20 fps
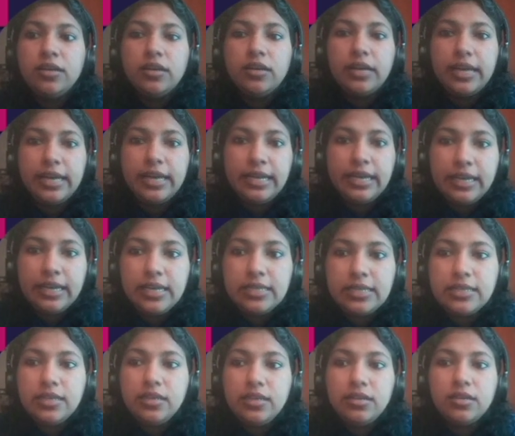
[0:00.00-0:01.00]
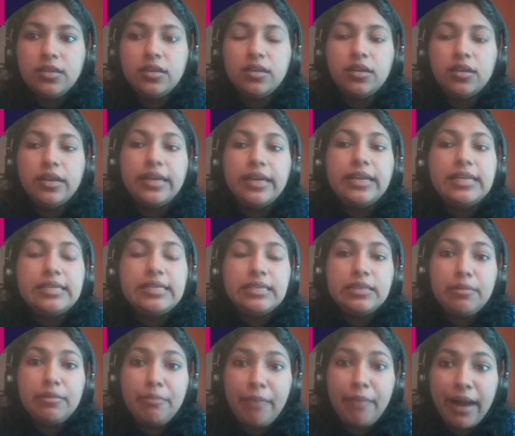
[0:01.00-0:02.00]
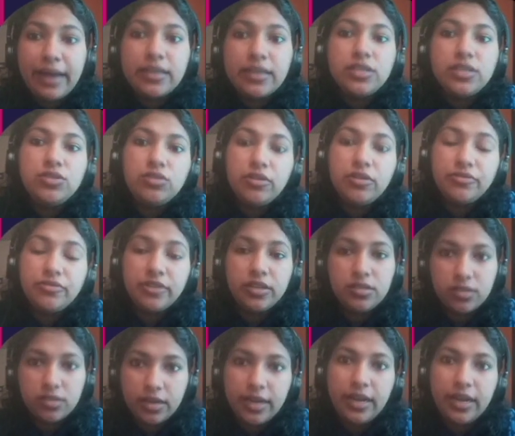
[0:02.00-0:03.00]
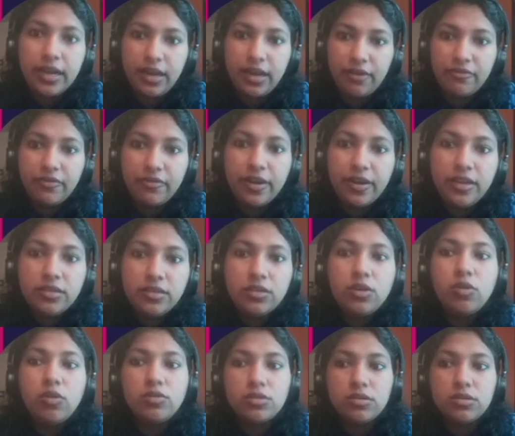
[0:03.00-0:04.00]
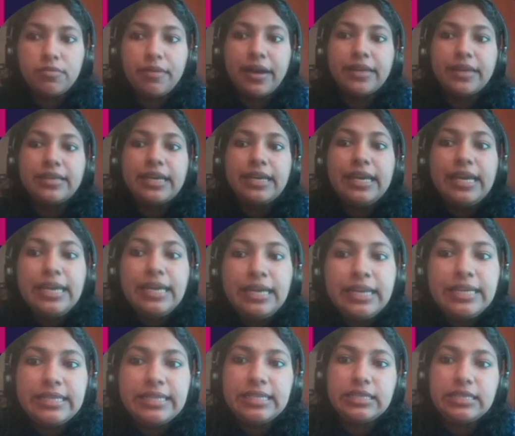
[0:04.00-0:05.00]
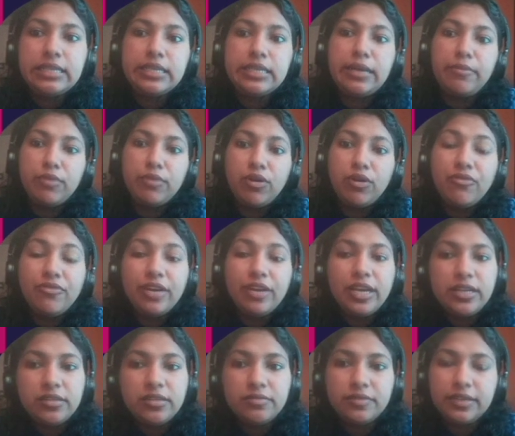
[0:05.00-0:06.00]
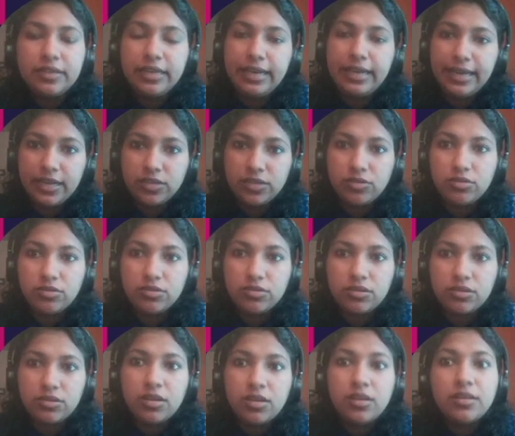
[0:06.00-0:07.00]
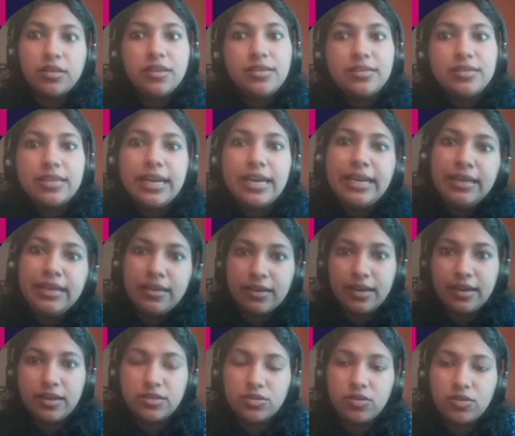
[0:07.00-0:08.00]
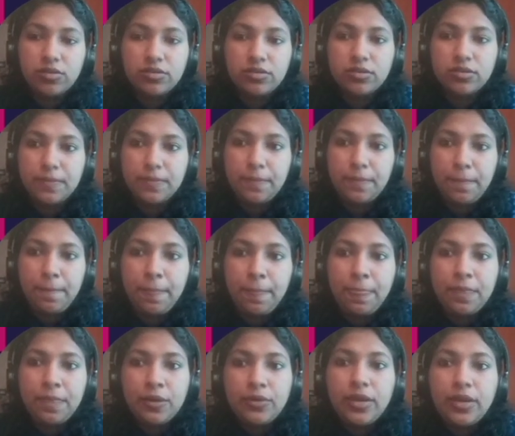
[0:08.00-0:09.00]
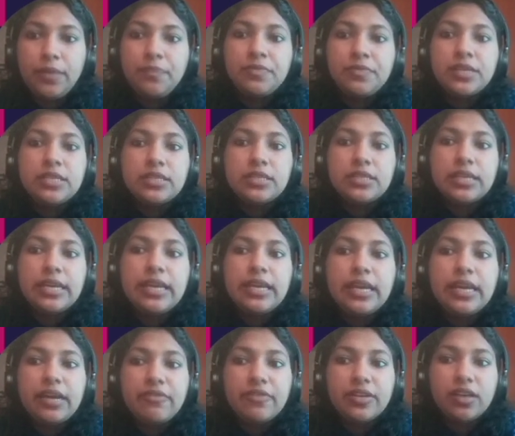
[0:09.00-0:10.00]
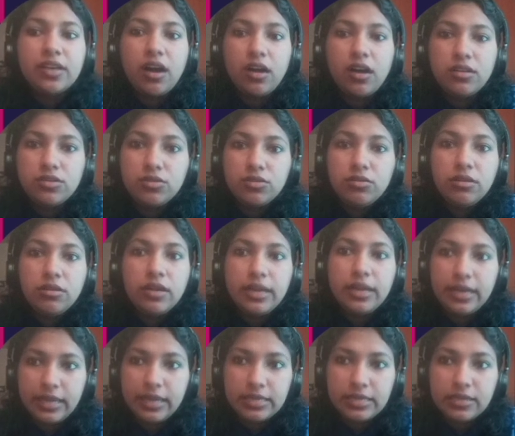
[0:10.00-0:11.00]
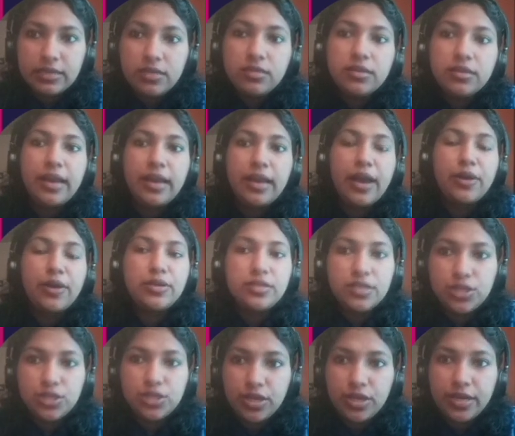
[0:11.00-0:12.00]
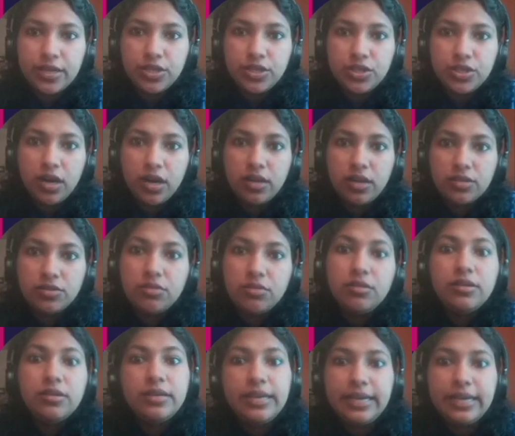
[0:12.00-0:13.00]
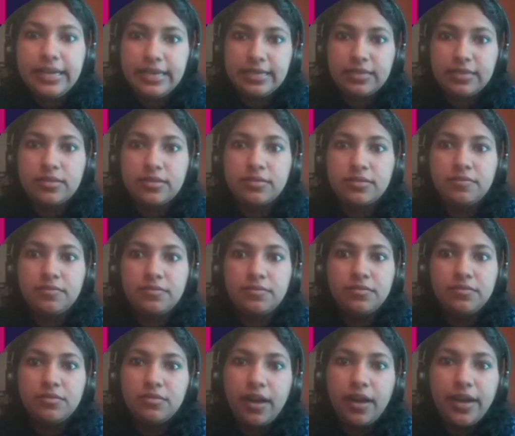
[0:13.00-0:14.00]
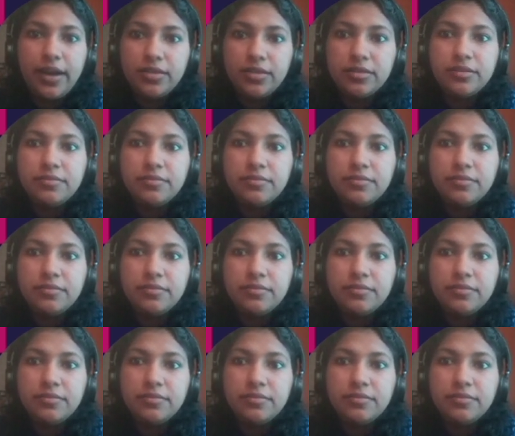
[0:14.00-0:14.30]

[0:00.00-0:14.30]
increasing the magnitude of the screening effect caused by the increase in the number of intervening electrons, that is inner electrons. Okay. Screening effect also increases, then ionization energy also decreases, right?